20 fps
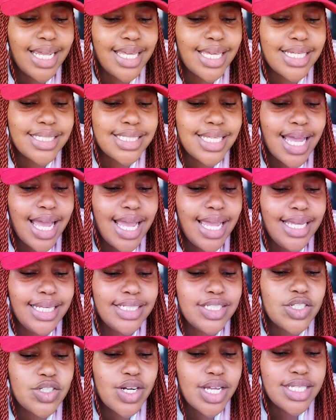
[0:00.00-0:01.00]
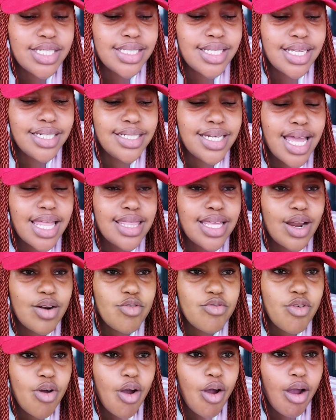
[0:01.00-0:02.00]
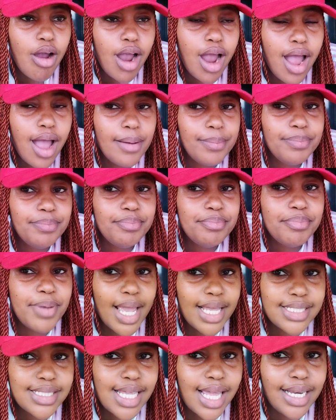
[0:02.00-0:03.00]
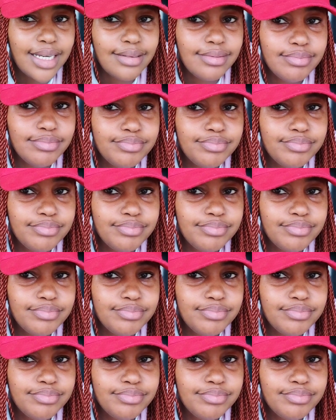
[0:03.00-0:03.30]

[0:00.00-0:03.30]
I guess I trusted the wrong person.